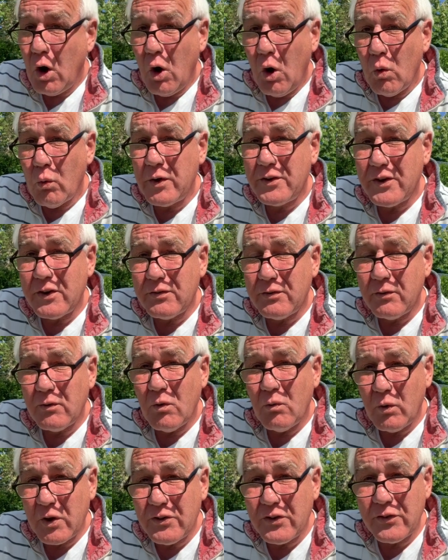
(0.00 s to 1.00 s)
which
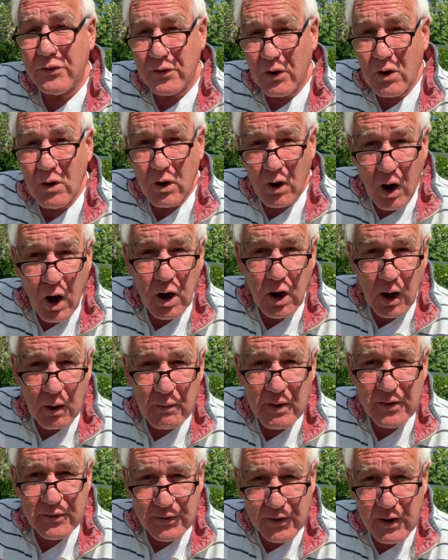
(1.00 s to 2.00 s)
is a
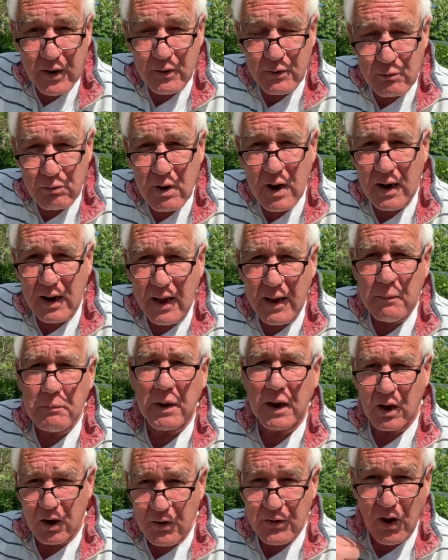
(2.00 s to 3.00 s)
coincidence, really,
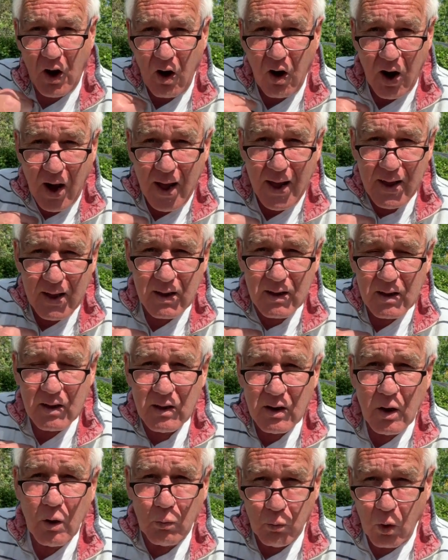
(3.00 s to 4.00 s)
because I
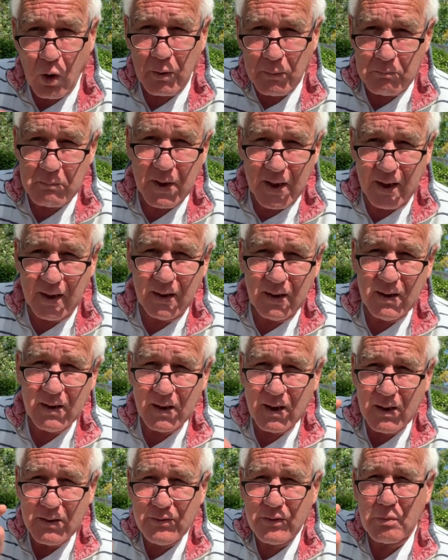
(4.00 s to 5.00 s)
want me
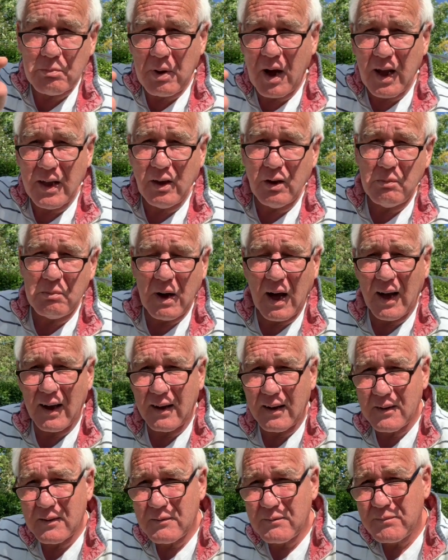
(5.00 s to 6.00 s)
to pay you back.
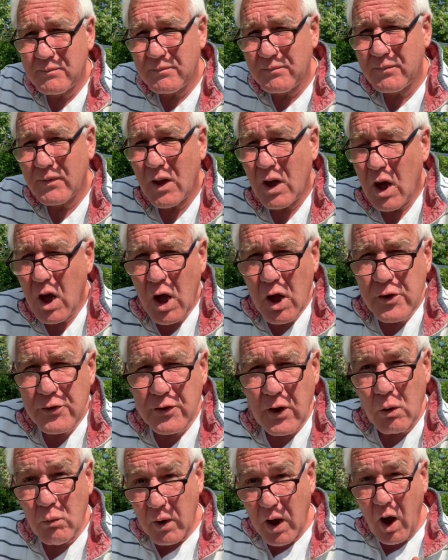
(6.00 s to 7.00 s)

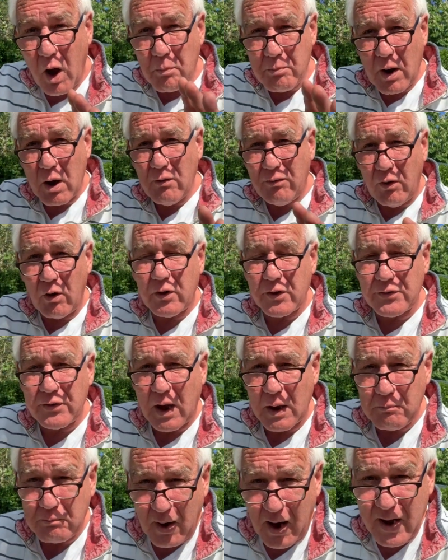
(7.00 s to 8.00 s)
So we are both on the
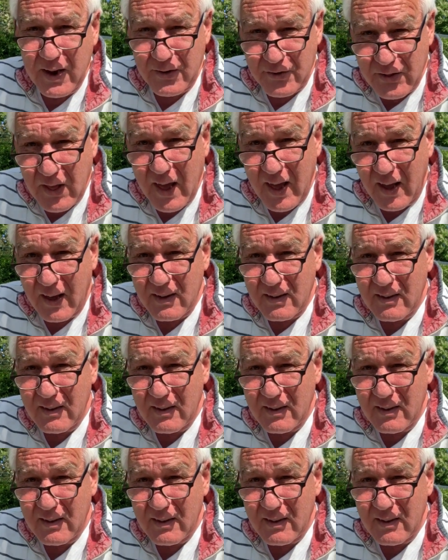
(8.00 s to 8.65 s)
same page there.